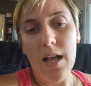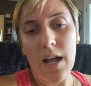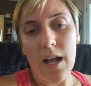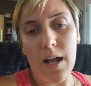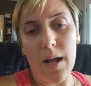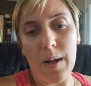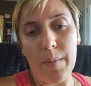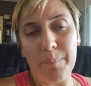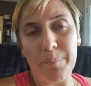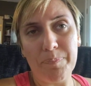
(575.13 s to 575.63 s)

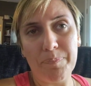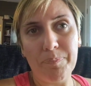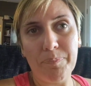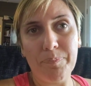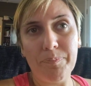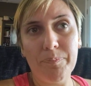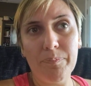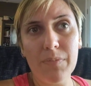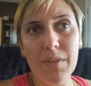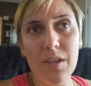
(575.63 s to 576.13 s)
Hey,
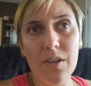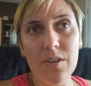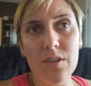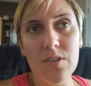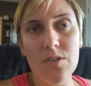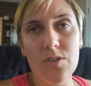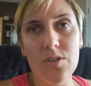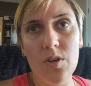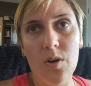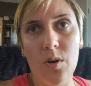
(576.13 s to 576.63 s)

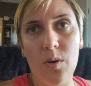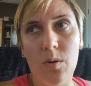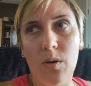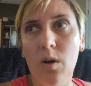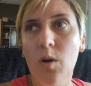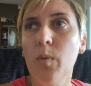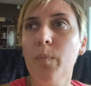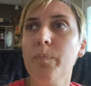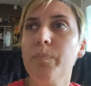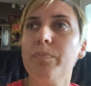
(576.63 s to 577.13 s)

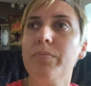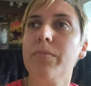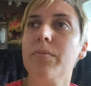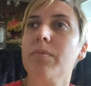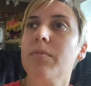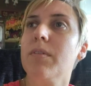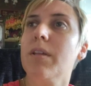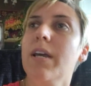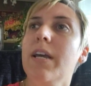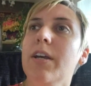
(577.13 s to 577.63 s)

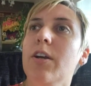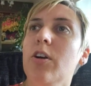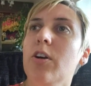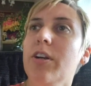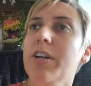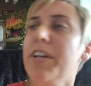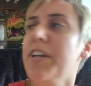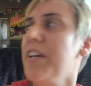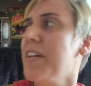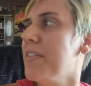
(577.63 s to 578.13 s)
Kurt,
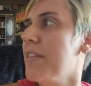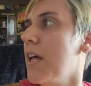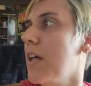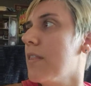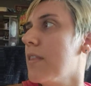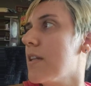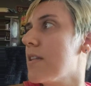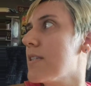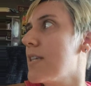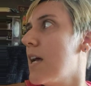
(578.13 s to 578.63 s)
can you get
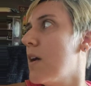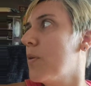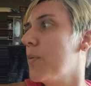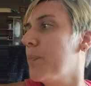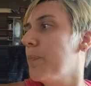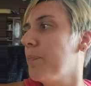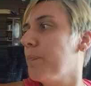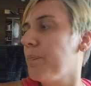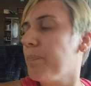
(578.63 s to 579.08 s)
that sound?